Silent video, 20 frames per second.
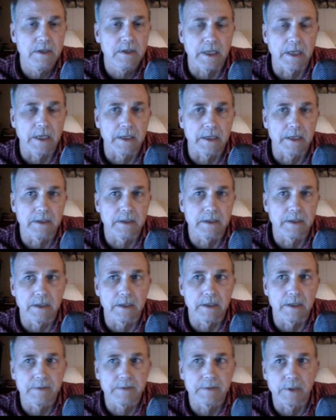and
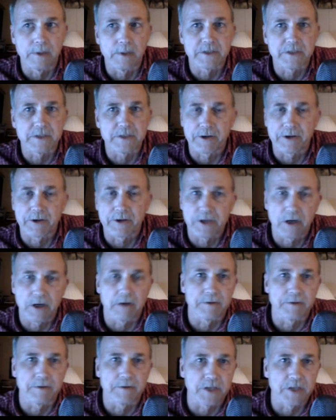he was
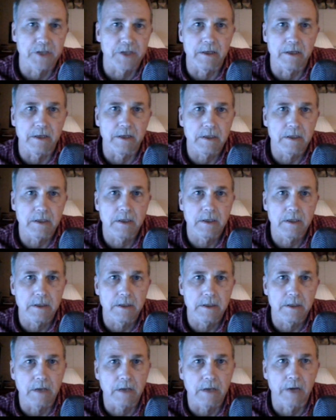Secretary of State
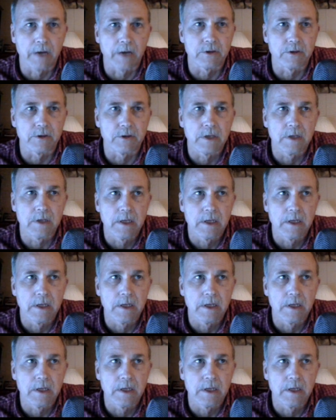under